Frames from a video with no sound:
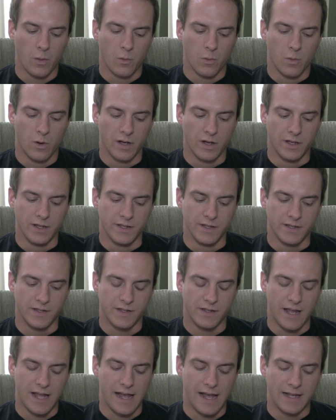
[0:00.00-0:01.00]

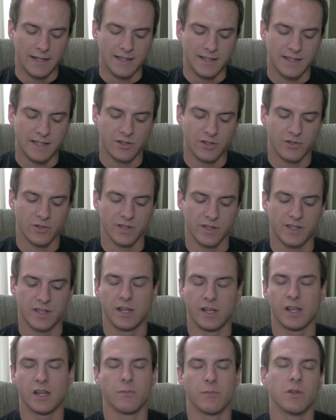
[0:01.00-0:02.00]
was at Central
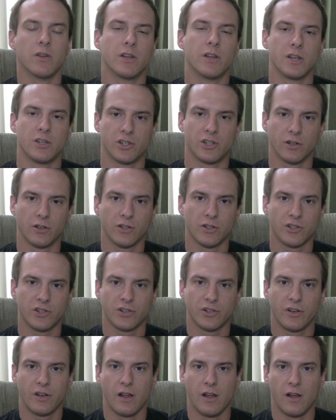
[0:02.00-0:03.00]
City Community
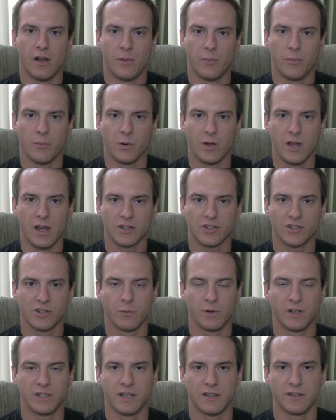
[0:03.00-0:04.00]
Church. We
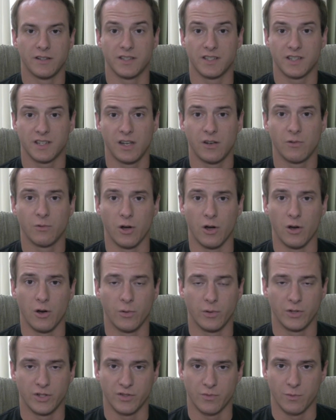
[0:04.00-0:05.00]
actually went down to Skid
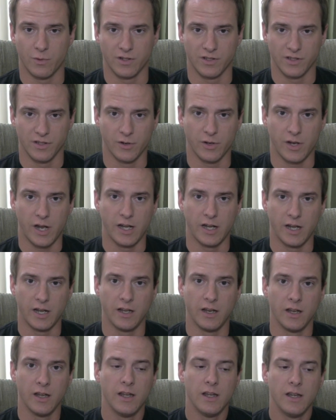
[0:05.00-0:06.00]
Row, which is where it's
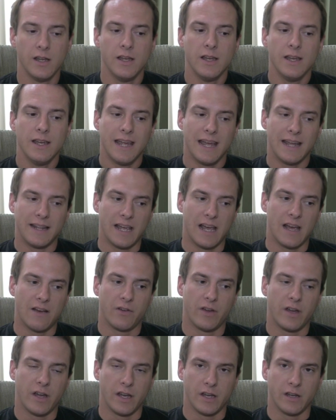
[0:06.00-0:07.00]
located, and they
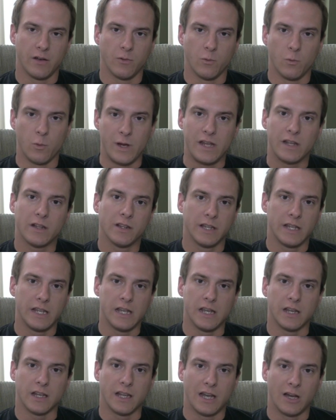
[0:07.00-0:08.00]
have a
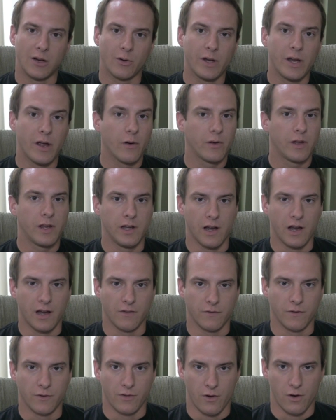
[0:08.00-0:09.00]
weekly karaoke
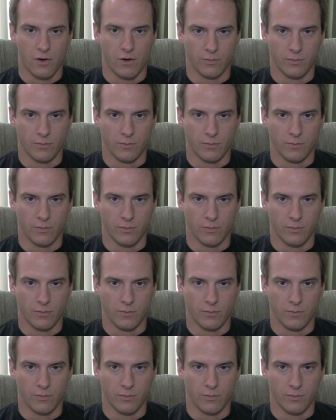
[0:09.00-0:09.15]
night for the